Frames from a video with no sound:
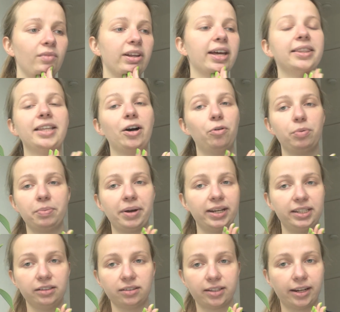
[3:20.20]
and that would be my
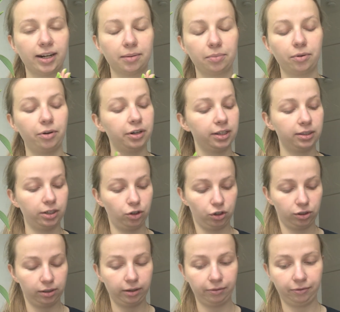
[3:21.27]
ideal setup. Honestly,
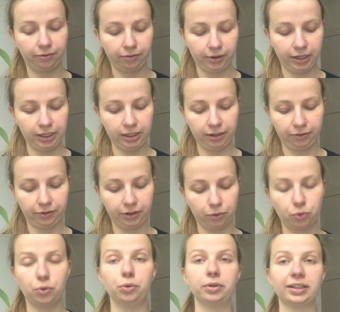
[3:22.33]
just live in different,
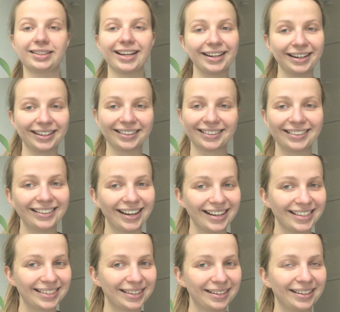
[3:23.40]
cool, exciting,
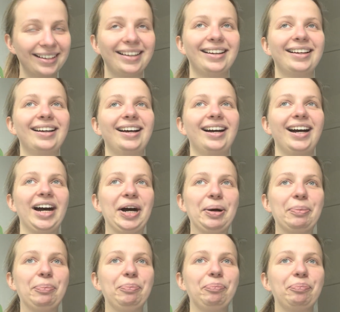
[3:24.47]
nice
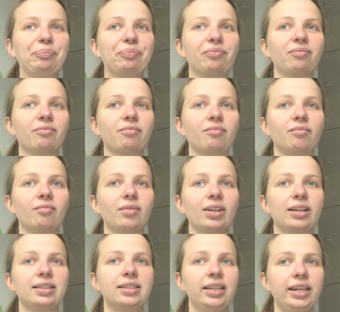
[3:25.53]
um,
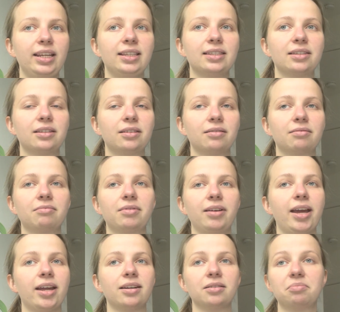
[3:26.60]
cities
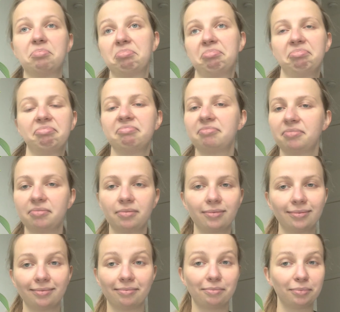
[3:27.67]
and
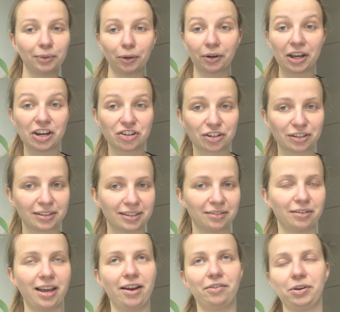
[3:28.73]
locations
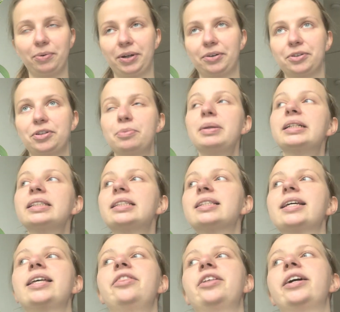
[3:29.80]
every 1 or 2 months,
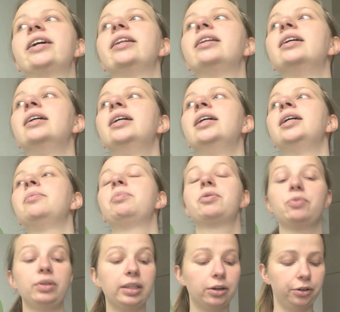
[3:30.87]
and then be
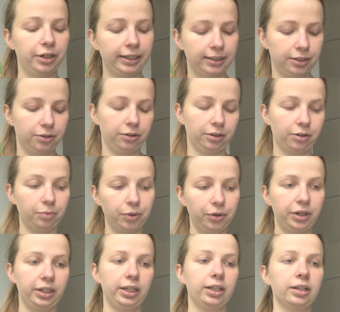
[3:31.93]
really connected to the
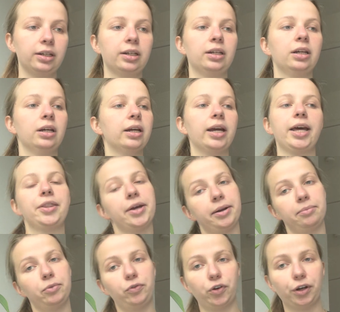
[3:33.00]
community, and
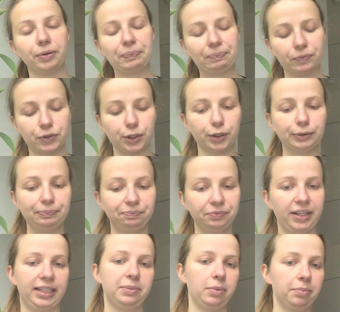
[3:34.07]
then move on. So
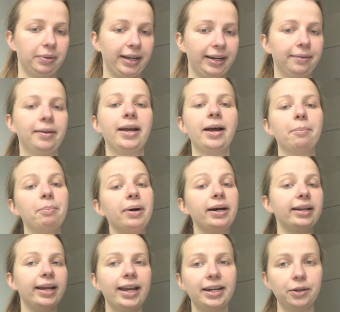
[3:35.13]
that's my plan.
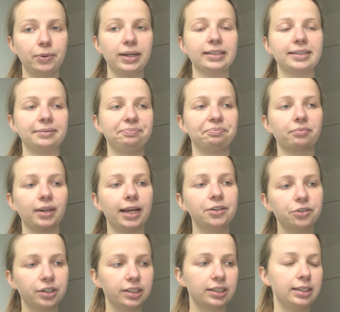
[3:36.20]
But anyways, as
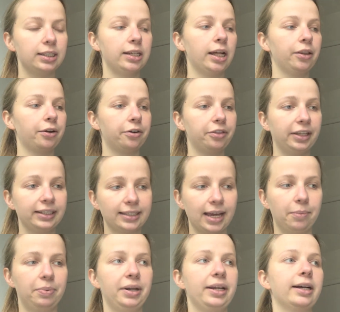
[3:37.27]
you can see, a lot of things
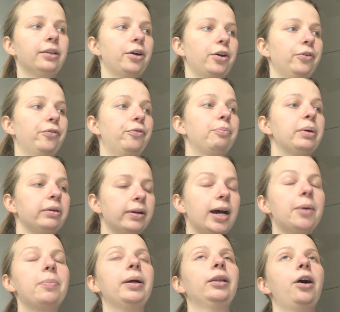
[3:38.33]
happening, a lot of build
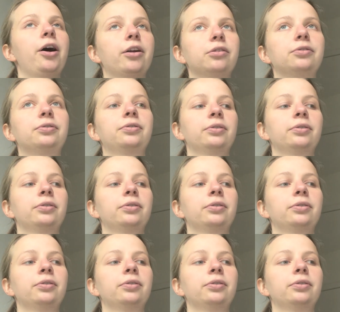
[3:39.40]
up, a lot of